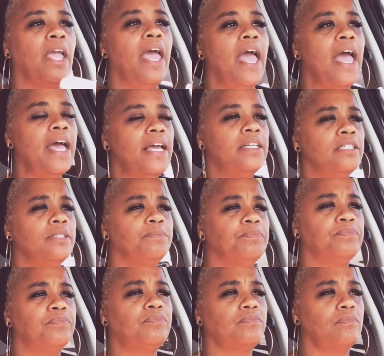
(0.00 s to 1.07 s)
And
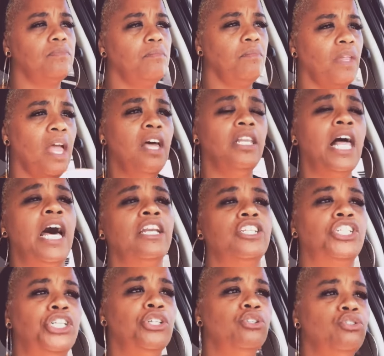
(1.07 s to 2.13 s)
a lot
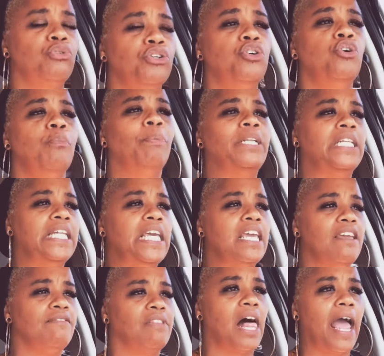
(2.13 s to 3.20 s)
of children who
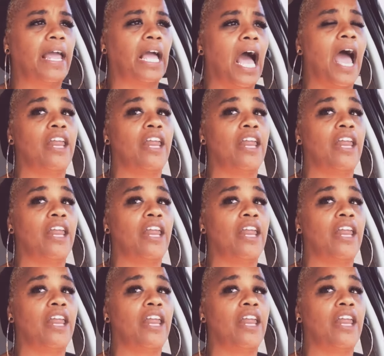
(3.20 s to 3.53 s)
believe like,